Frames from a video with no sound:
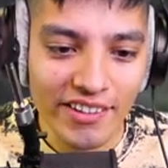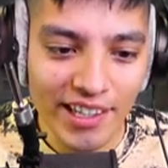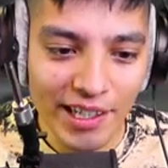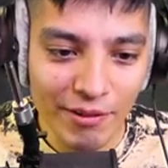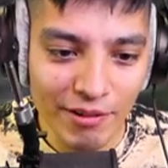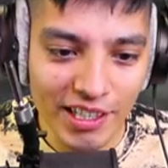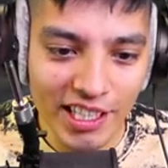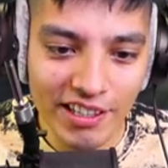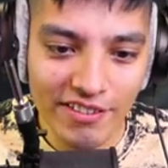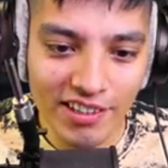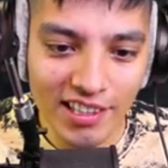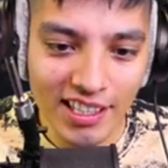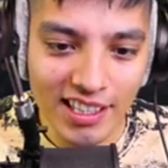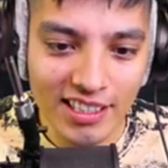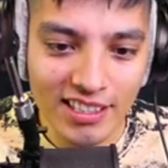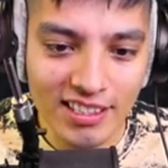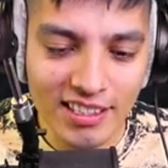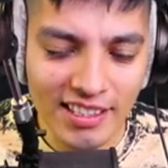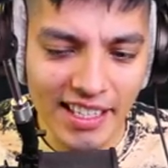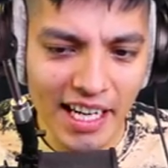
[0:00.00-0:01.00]
All right, whatever.
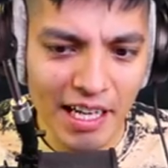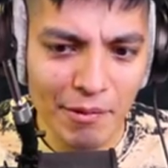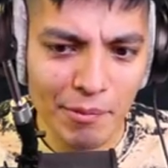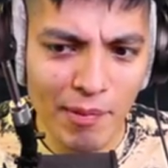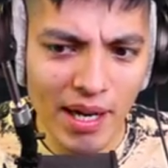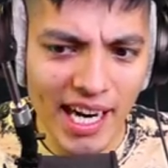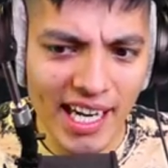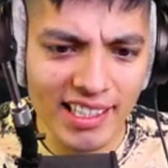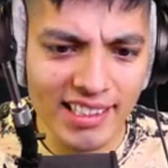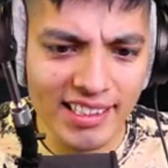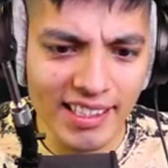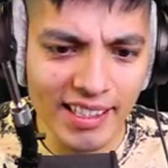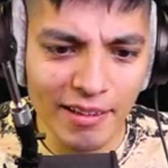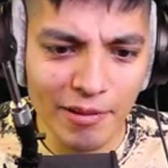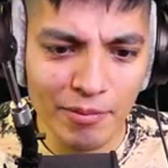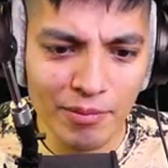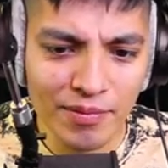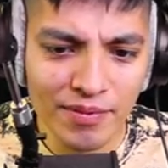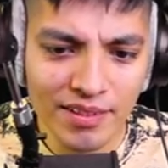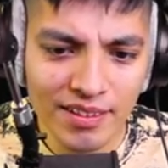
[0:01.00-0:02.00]
Let's not mind
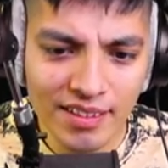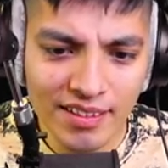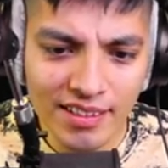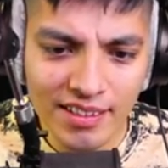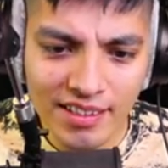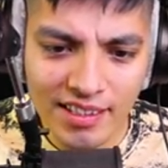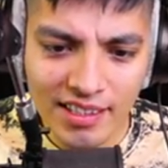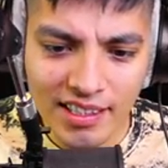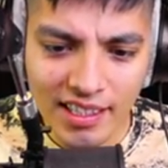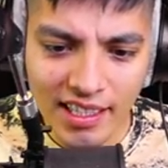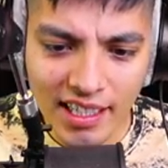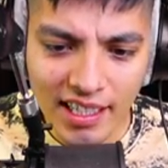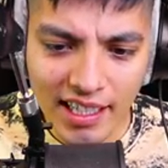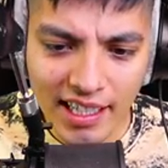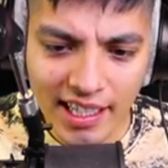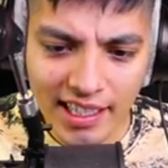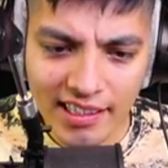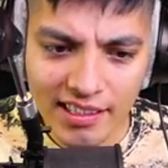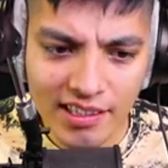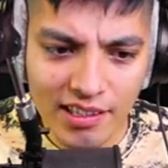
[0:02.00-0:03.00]
him.
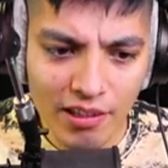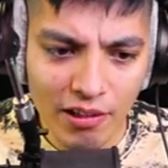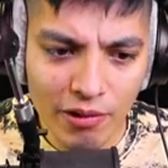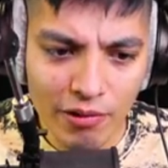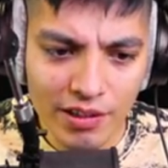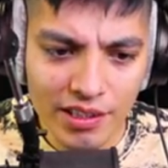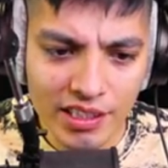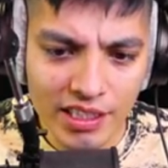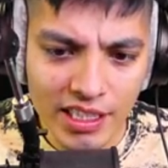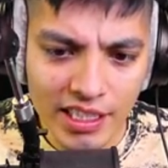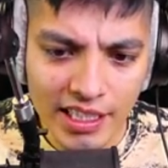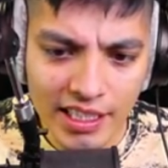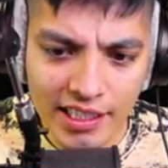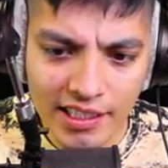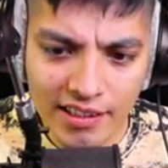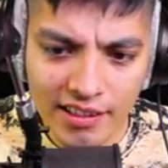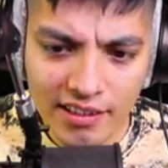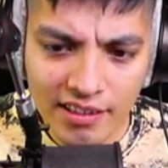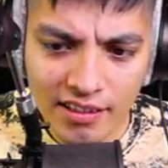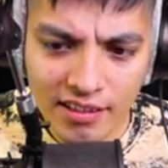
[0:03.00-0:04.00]
And go in
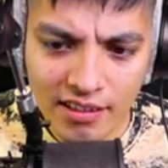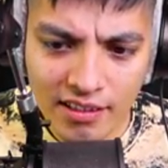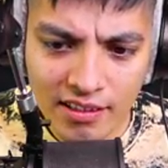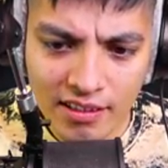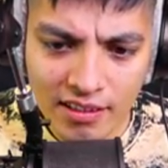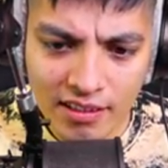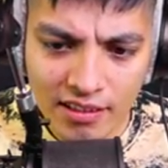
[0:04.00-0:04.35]
here.